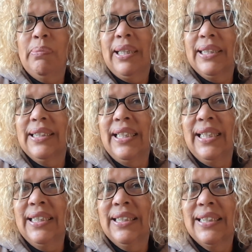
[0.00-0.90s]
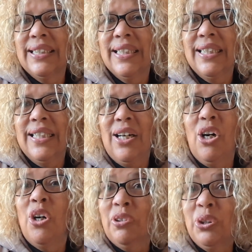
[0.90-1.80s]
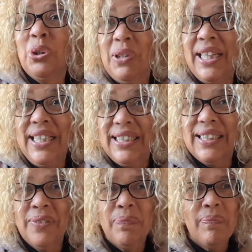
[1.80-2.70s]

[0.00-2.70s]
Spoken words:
magazines are a treat.